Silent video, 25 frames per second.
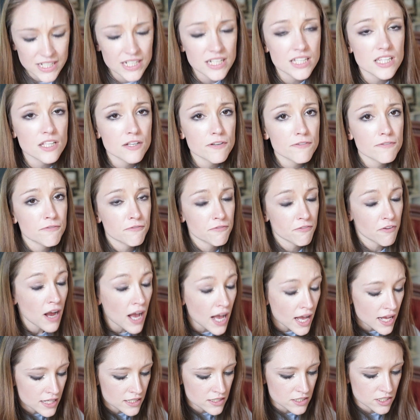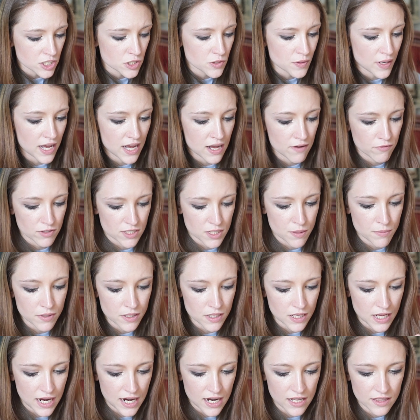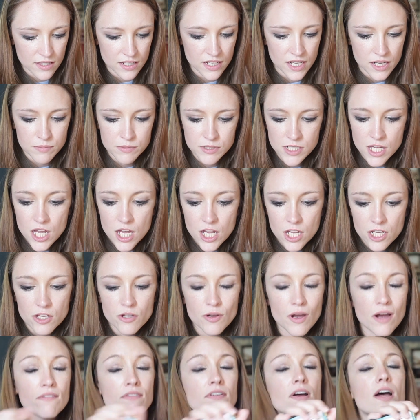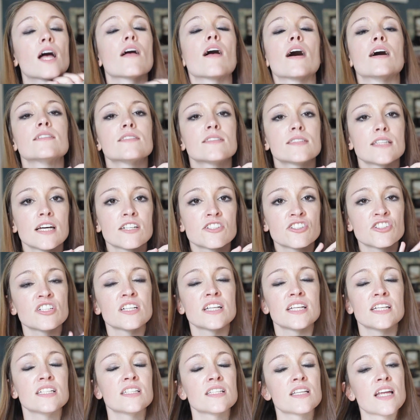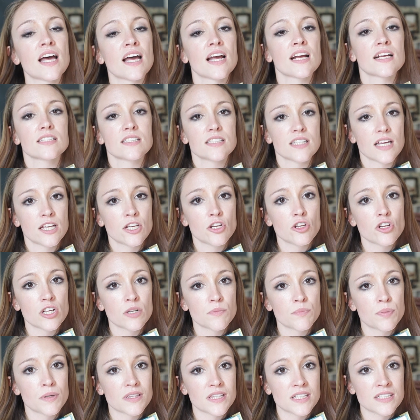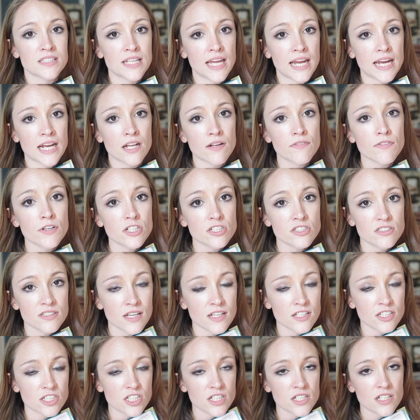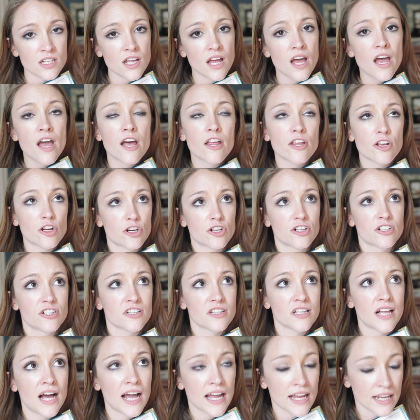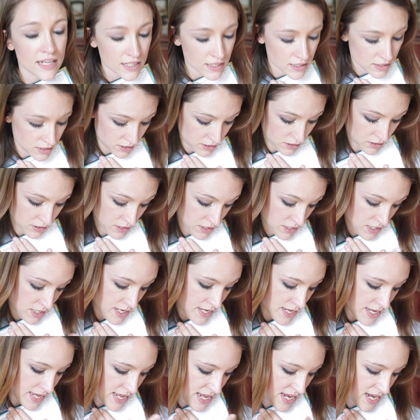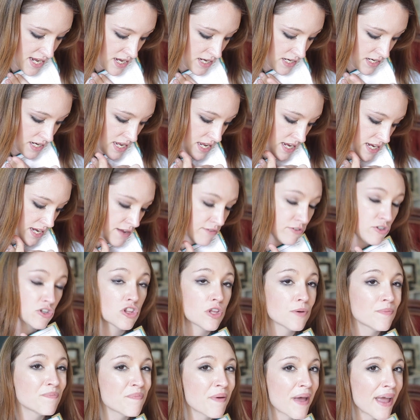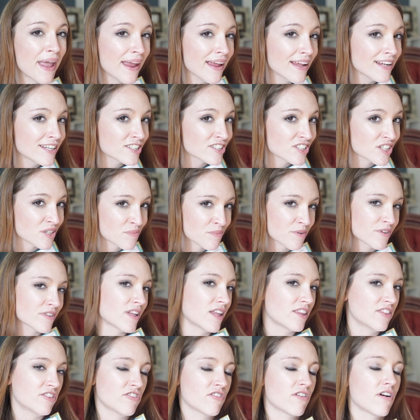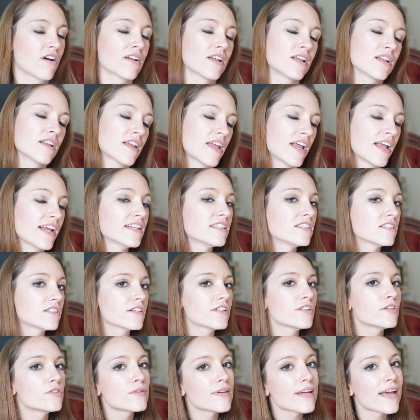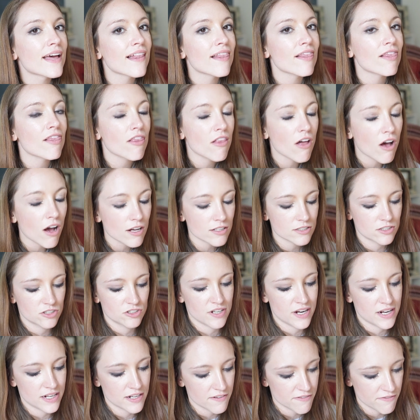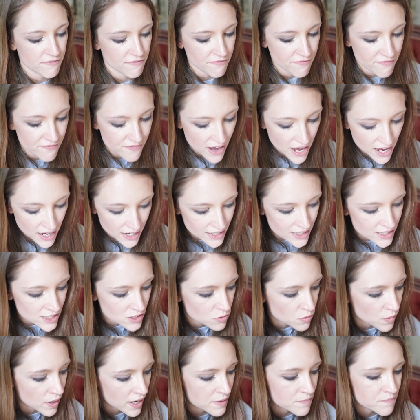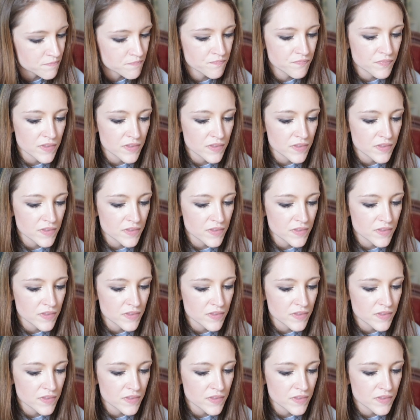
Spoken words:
In the front you have, which I'm going to hide the names, you have a session index, and you can put the date of your session, your client, and it gives you the page number that they're on in case you get lost trying to find one.